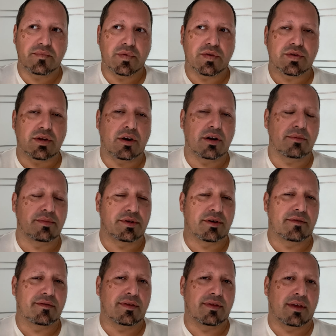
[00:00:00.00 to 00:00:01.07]
Start
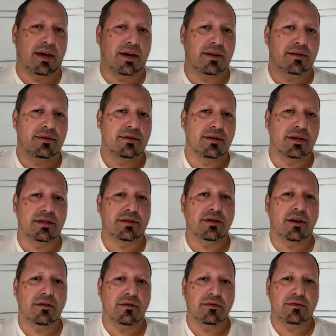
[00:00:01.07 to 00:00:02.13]
observing that and
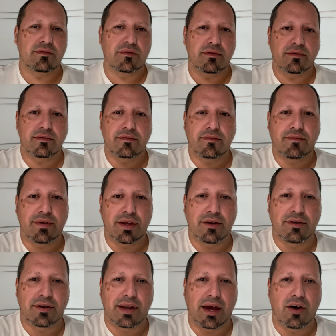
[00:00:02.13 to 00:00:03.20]
start
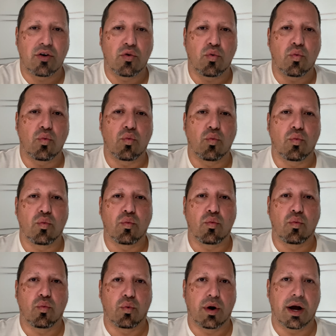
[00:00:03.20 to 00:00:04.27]
figuring out
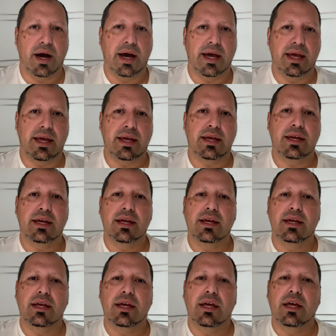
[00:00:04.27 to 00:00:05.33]
why
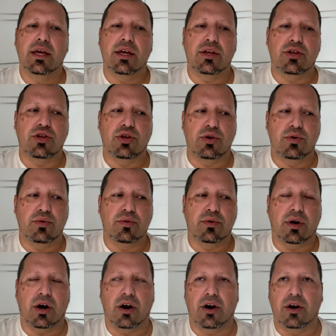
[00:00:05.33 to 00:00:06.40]

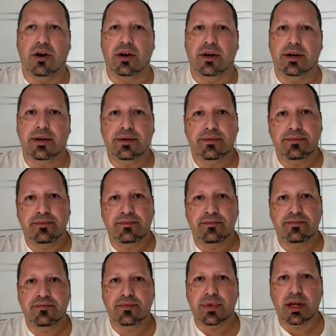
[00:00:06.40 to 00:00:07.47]
you are
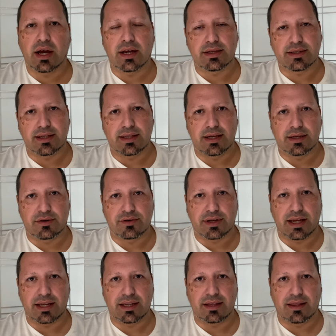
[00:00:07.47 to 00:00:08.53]
constantly
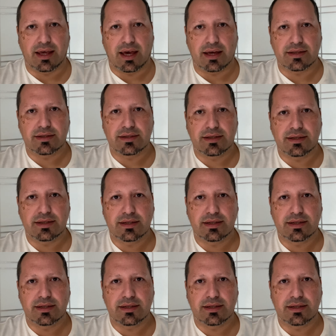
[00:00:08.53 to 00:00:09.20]
entertaining that